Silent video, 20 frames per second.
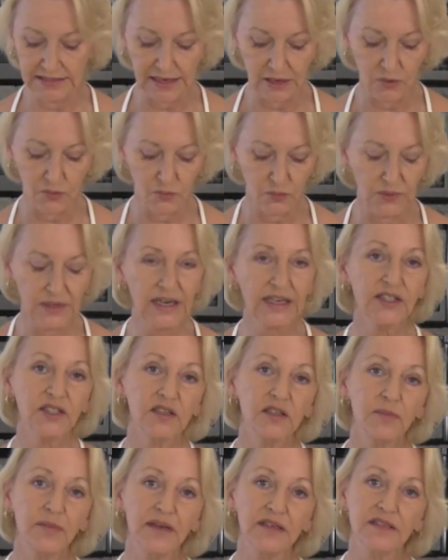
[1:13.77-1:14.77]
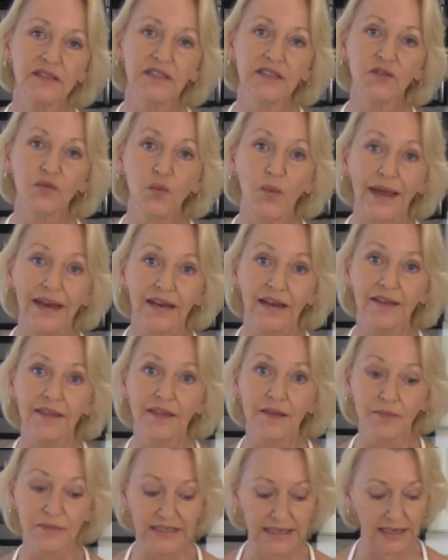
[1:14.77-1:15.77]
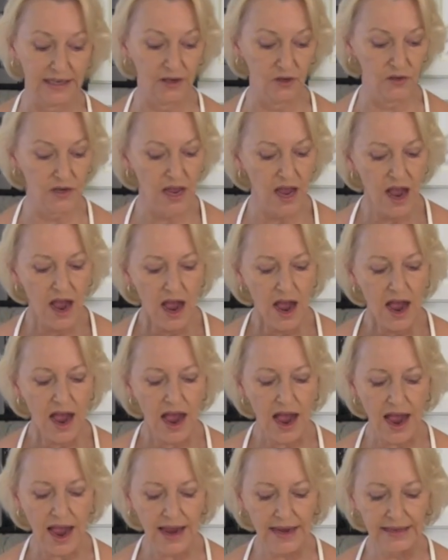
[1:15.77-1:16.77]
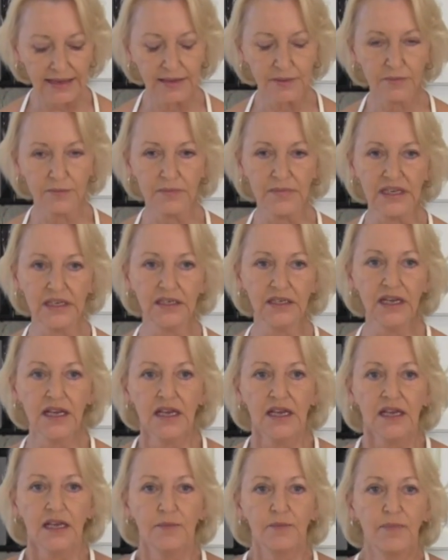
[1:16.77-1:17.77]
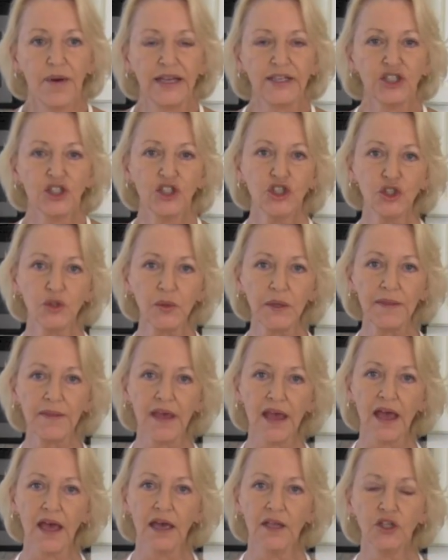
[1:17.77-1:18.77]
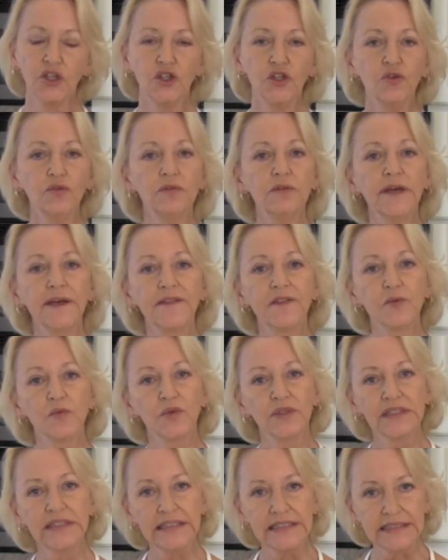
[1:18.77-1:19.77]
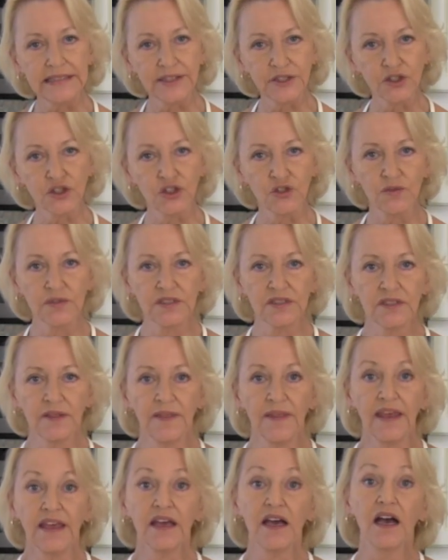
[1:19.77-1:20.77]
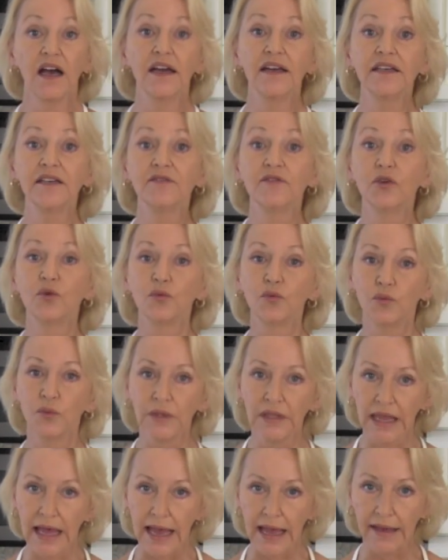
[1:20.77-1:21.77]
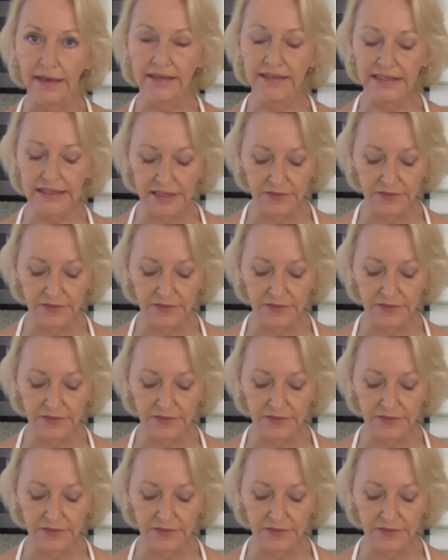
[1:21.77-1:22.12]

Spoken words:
Now, when I talk about sweating them down, I mean by doing that, you let them release their juices and they kind of relax.